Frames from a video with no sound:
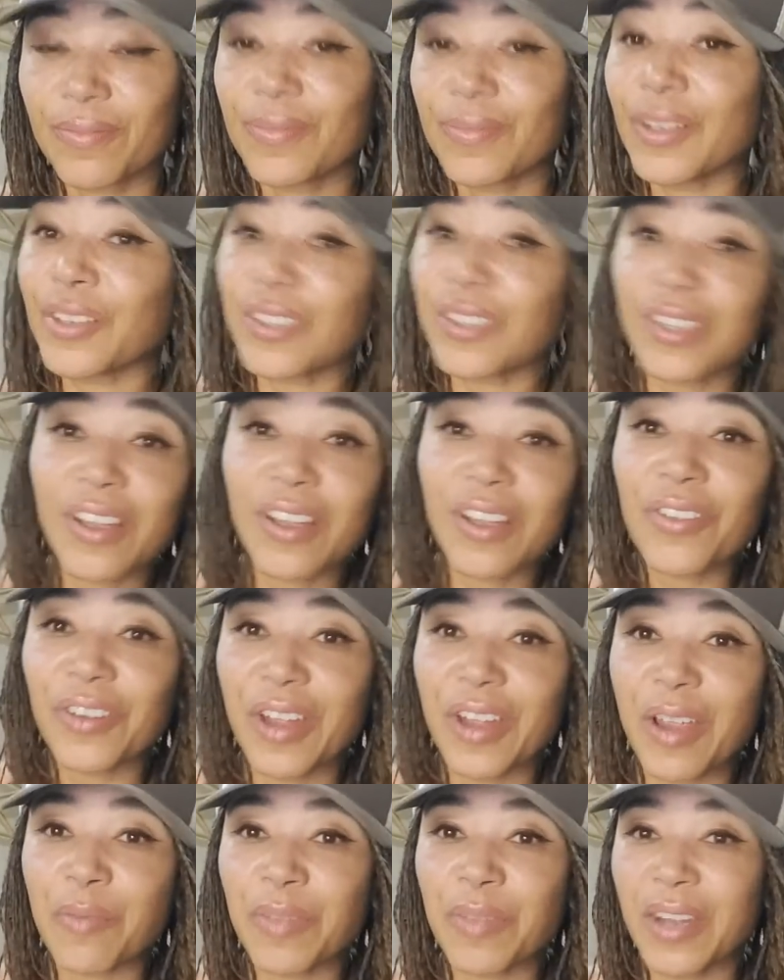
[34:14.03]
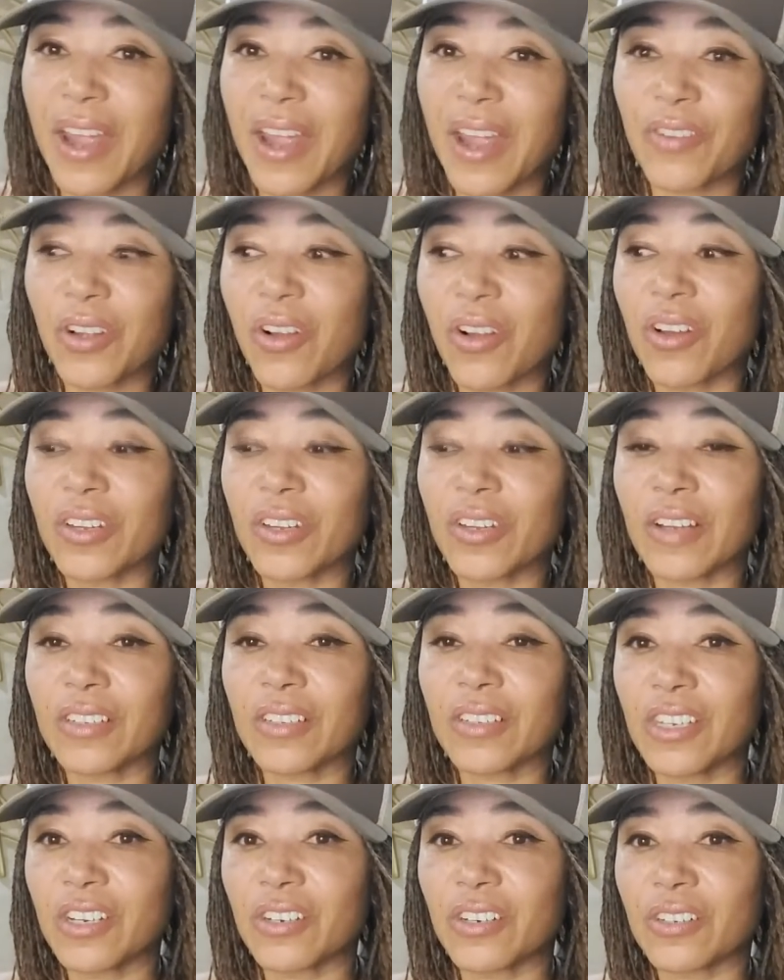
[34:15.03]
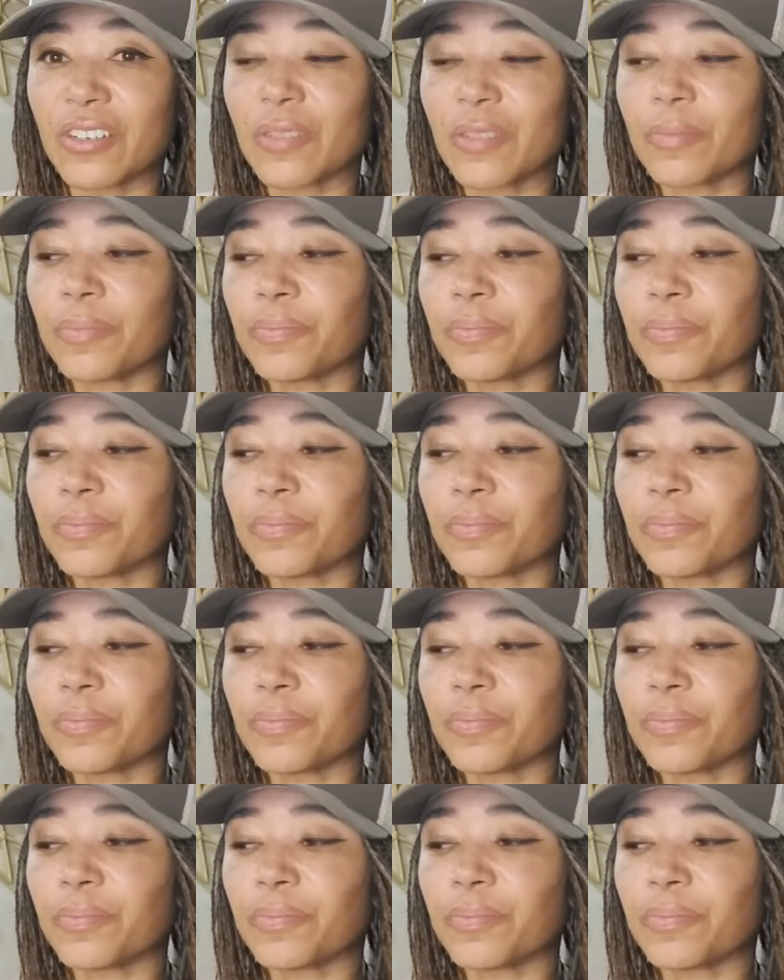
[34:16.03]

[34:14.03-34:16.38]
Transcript: There's another name that I haven't called out in years.